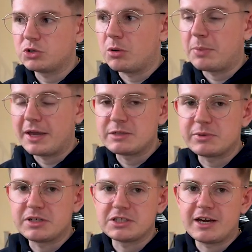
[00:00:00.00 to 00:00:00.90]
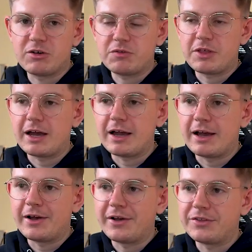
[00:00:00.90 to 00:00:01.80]
sort of base my design off that
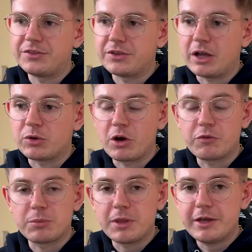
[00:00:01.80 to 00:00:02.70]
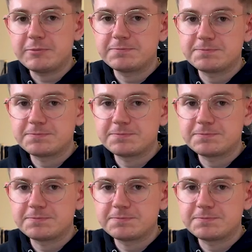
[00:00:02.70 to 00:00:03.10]
and I'll go from there.